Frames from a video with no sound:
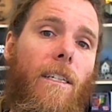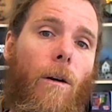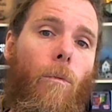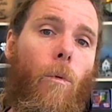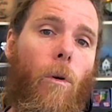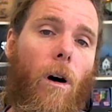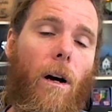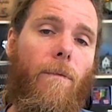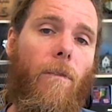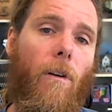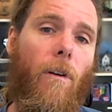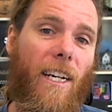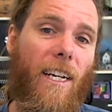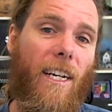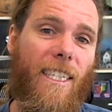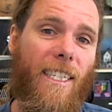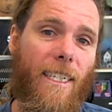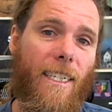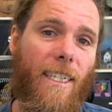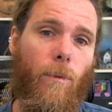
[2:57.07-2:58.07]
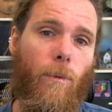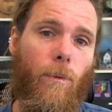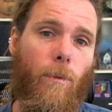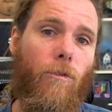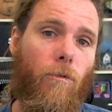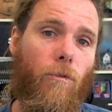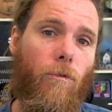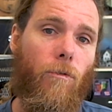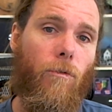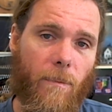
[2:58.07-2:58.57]
a Wi-Fi extender,
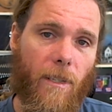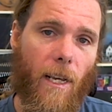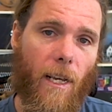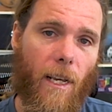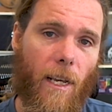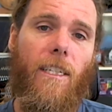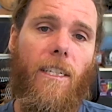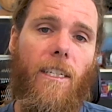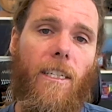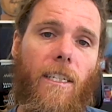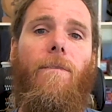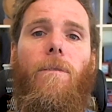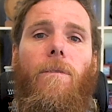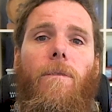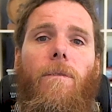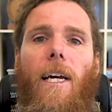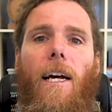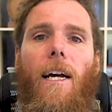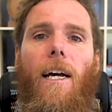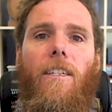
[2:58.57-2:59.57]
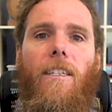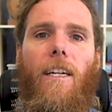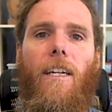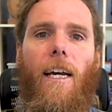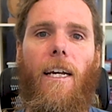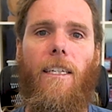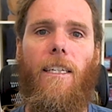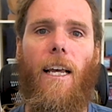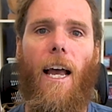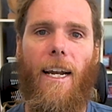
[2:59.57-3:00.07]
which grabs that internet from
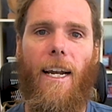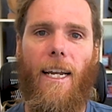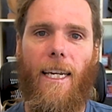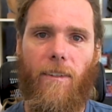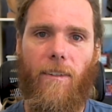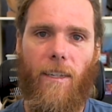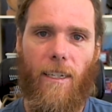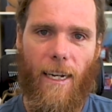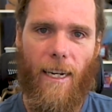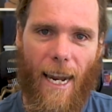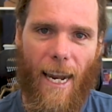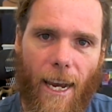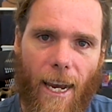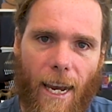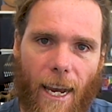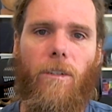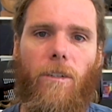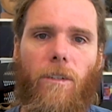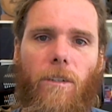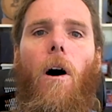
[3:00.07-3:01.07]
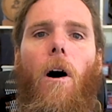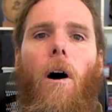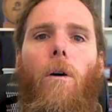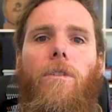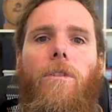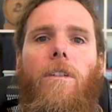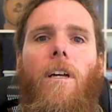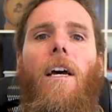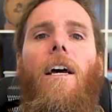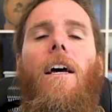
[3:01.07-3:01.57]
downstairs and then gives it an extra
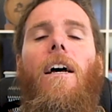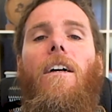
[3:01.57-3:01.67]
pulse